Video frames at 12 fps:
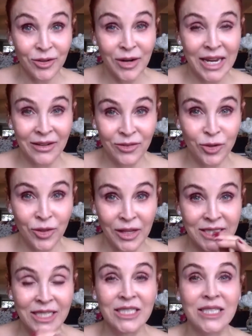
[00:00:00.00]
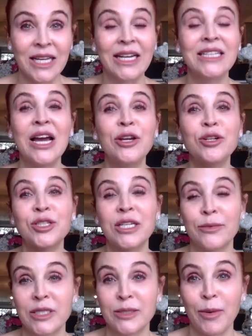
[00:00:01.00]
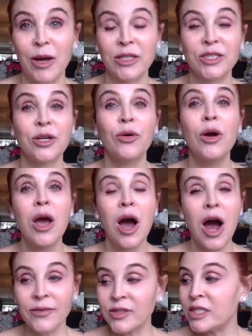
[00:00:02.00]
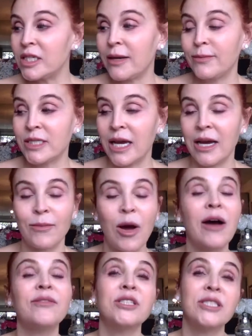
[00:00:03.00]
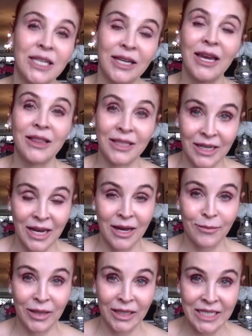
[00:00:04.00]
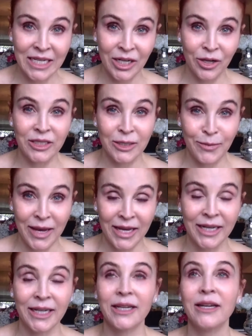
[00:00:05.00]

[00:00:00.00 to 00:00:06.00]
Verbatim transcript: Even though that skin is light, it's how your skin responds. So oftentimes, obviously Latino, Hispanic,